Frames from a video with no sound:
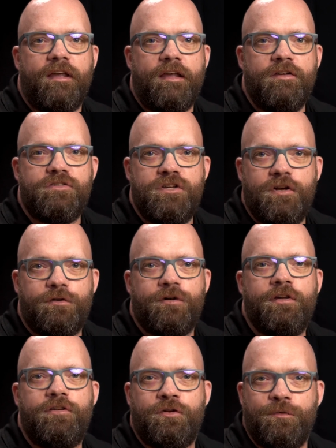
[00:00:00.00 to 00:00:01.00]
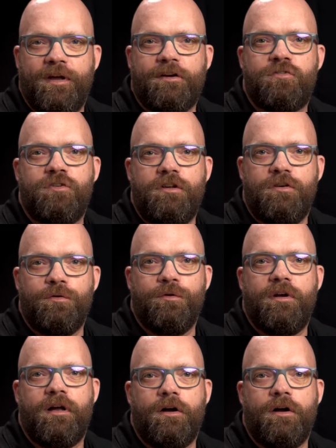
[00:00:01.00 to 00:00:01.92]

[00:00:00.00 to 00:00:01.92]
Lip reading: easier to actually do it